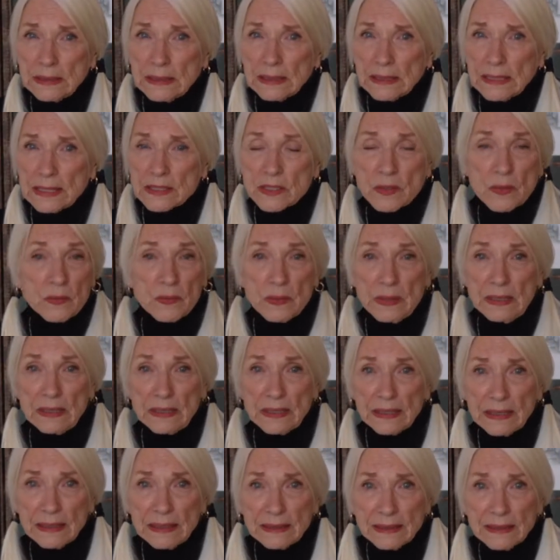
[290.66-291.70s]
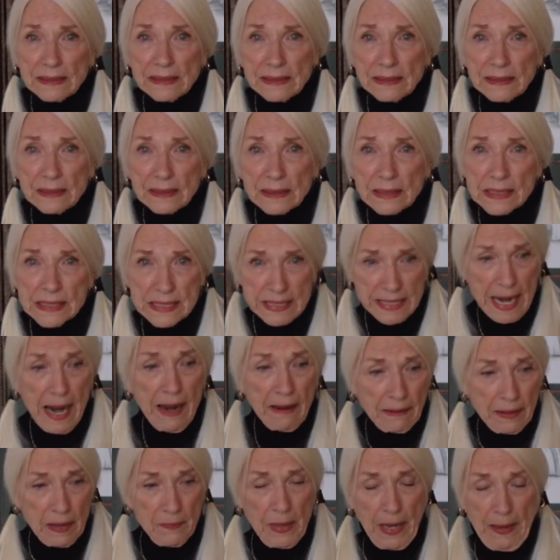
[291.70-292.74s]
I said, really? He said, yeah,
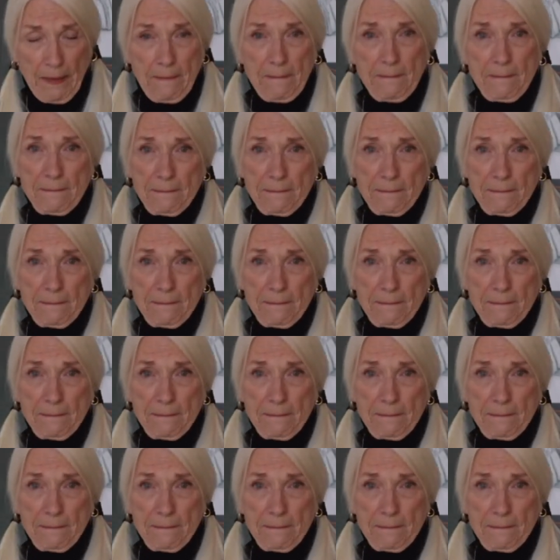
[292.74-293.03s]
come on.